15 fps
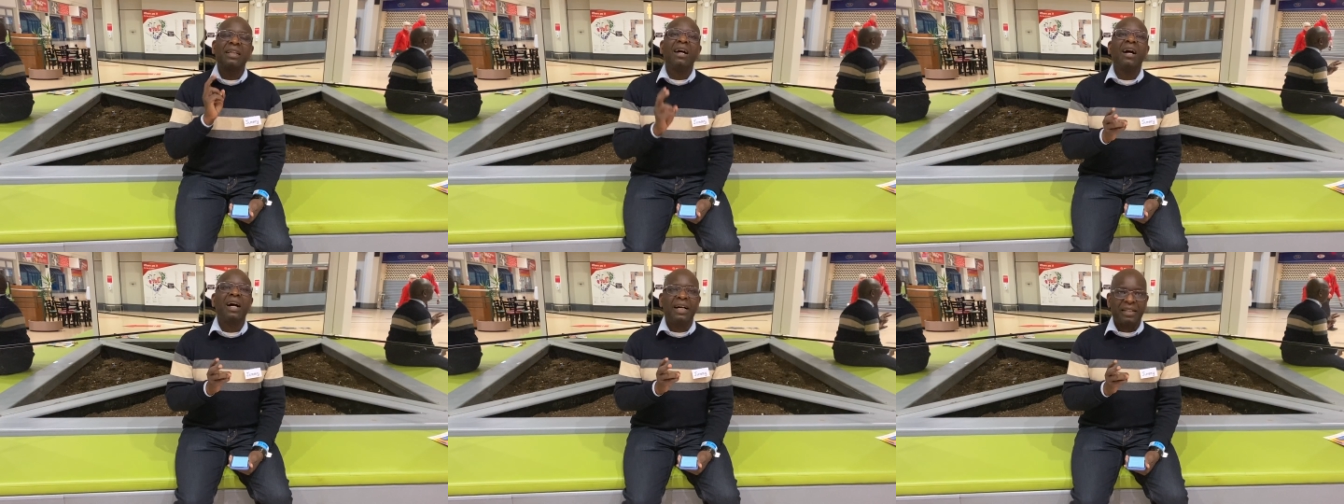
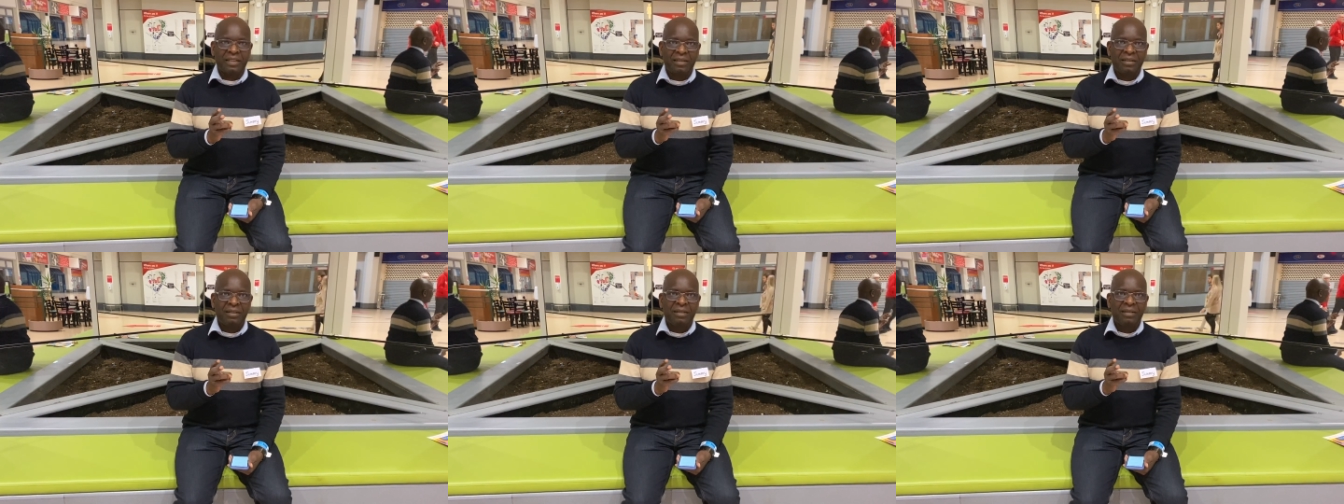die.
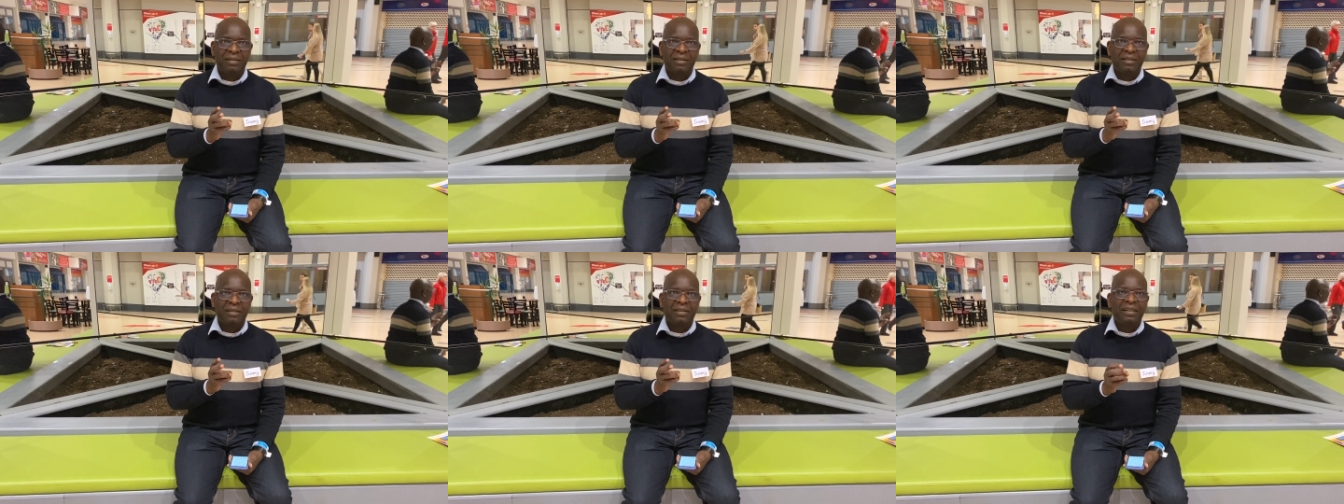
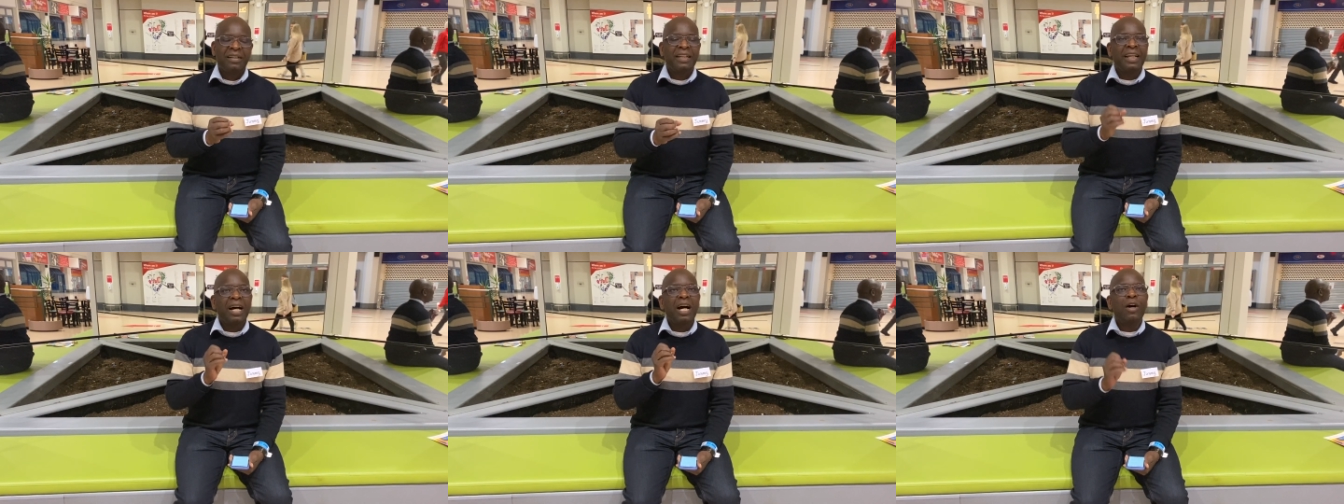
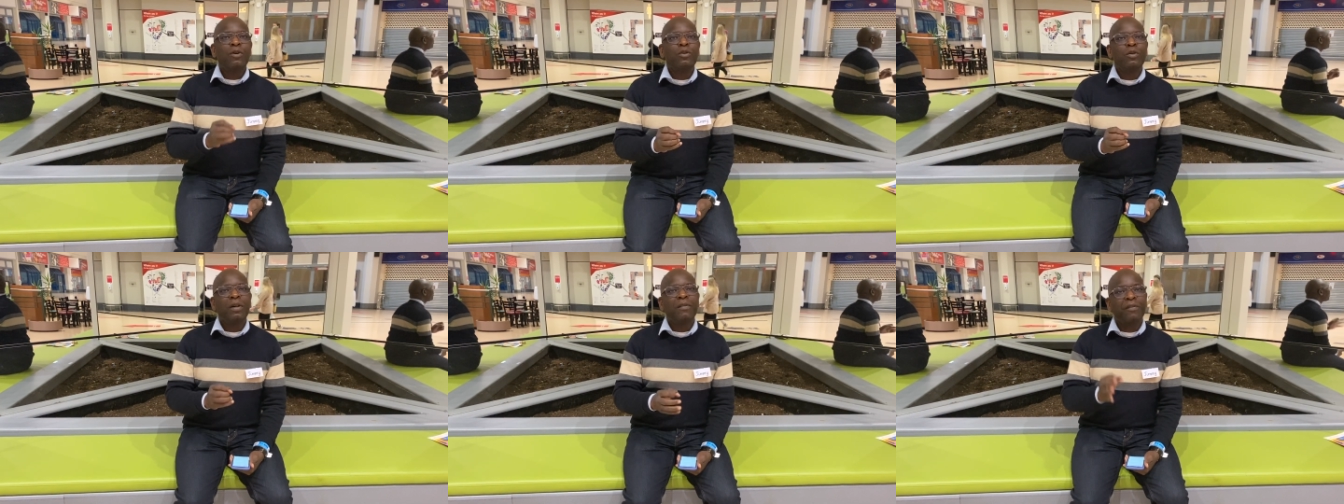Now
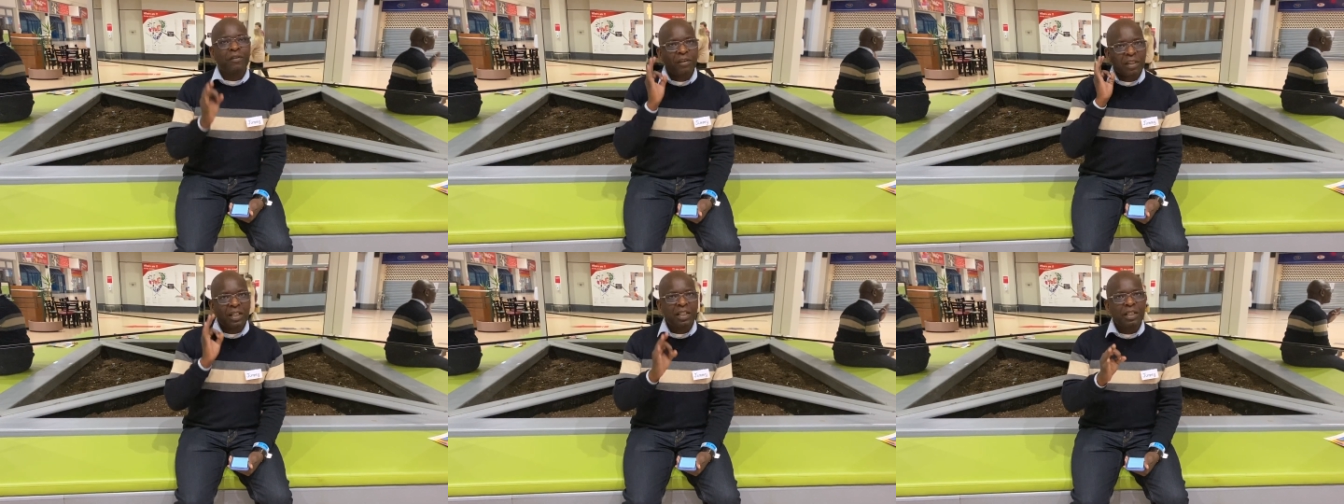you have
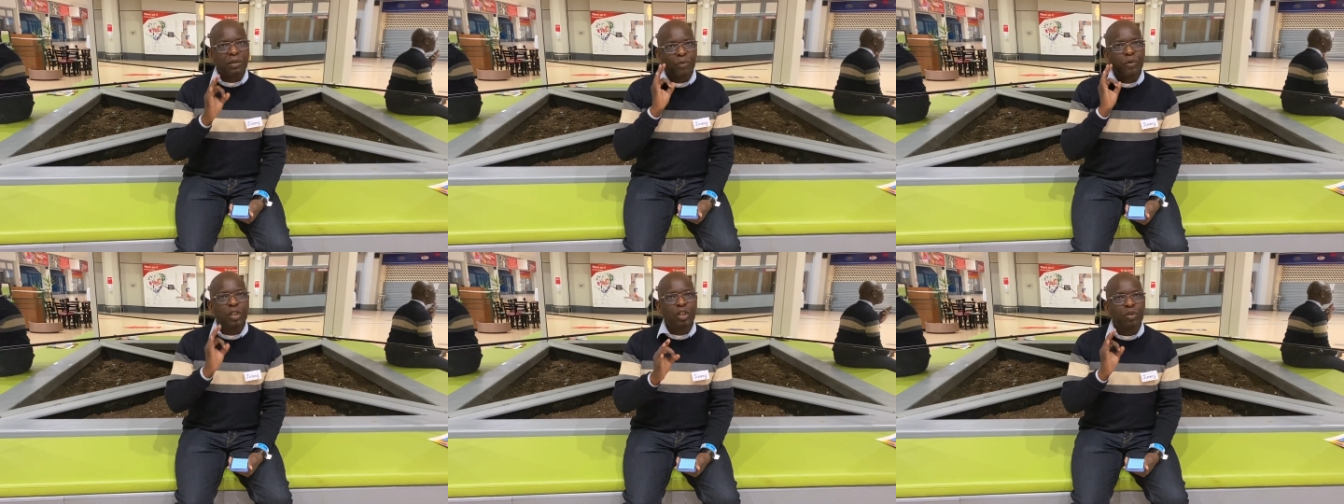three
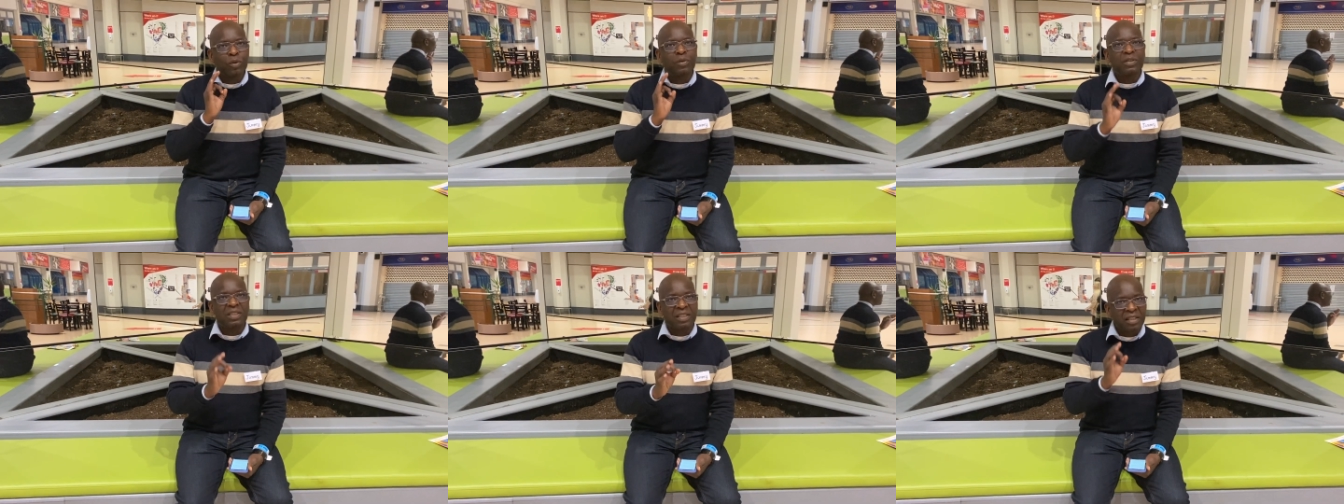
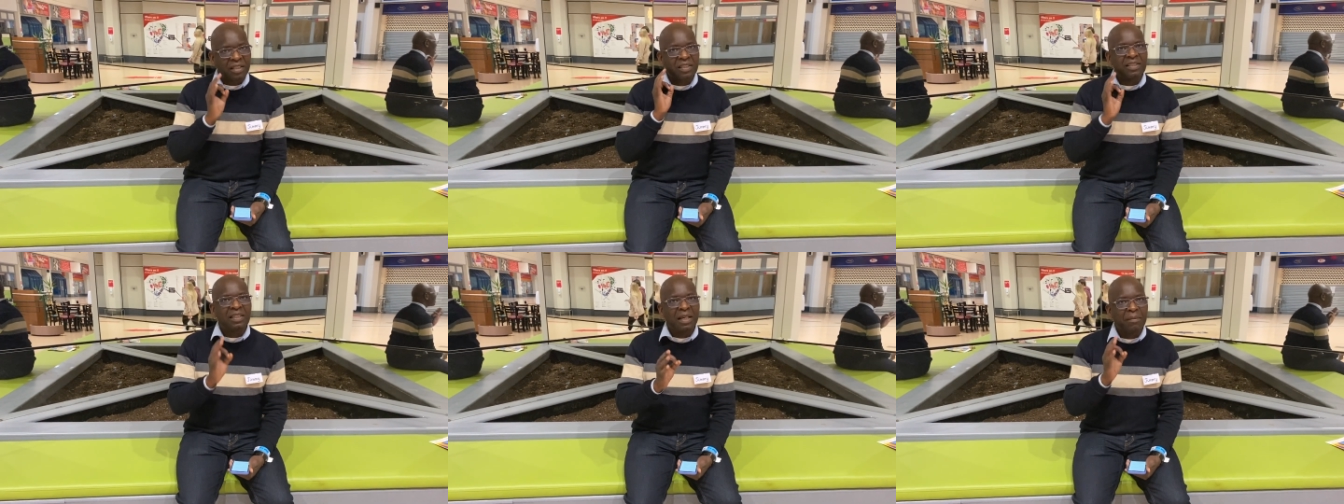widows in the
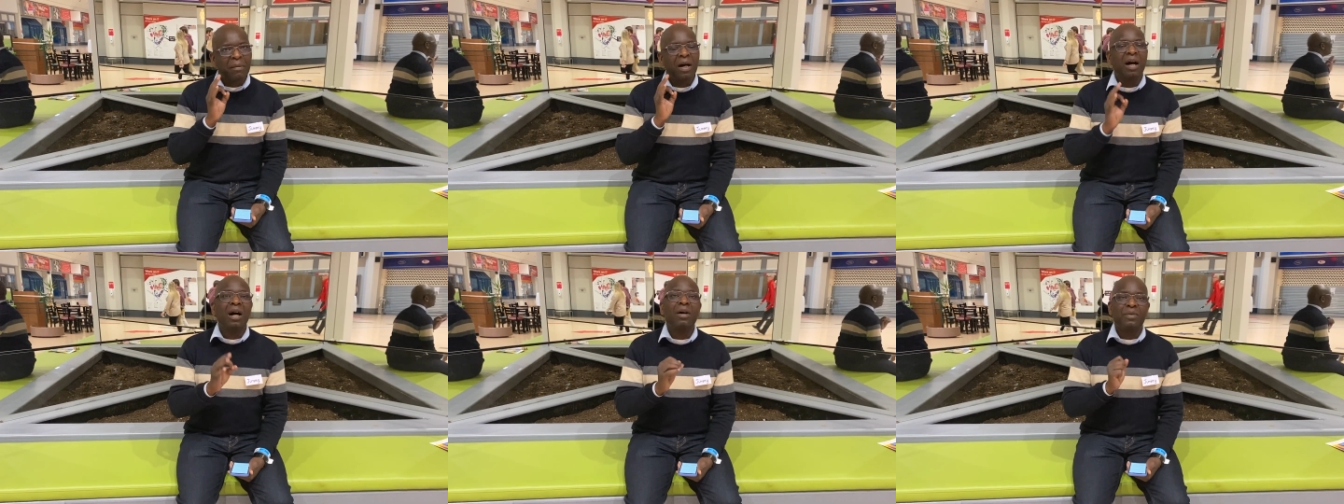same
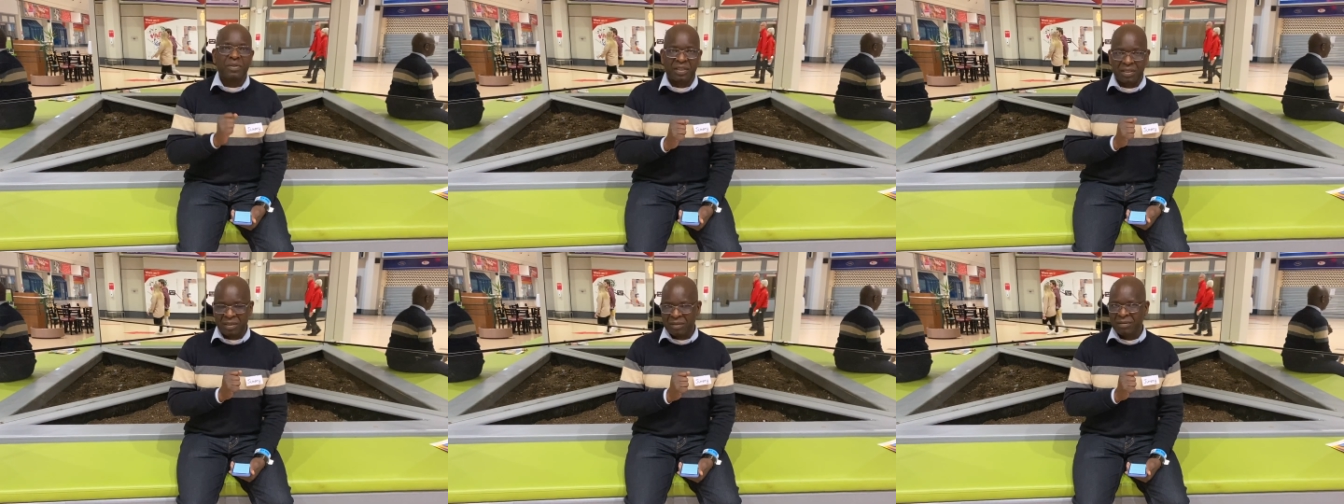
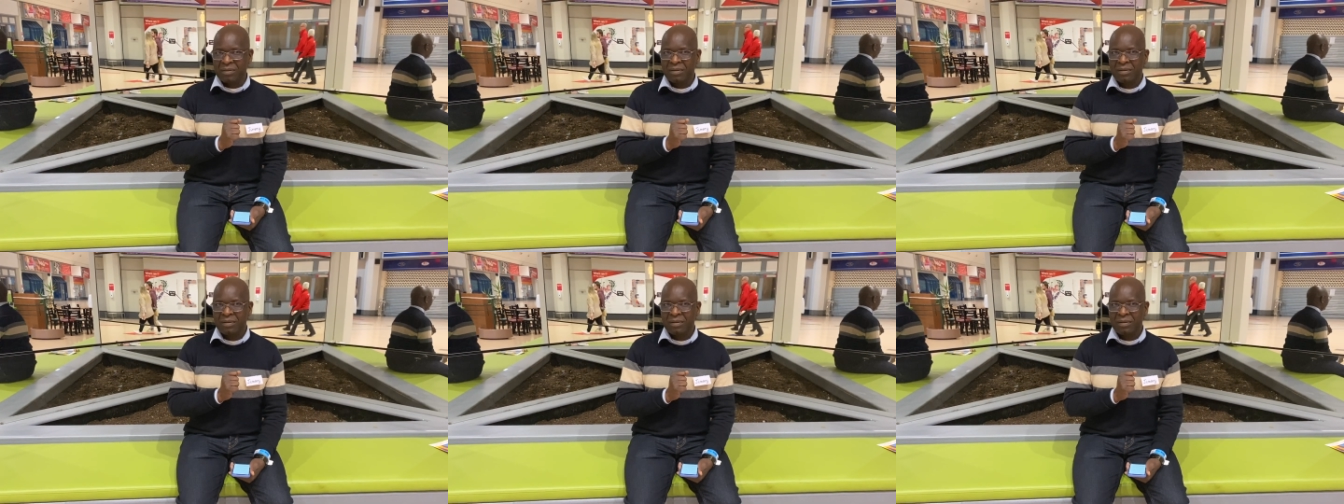house.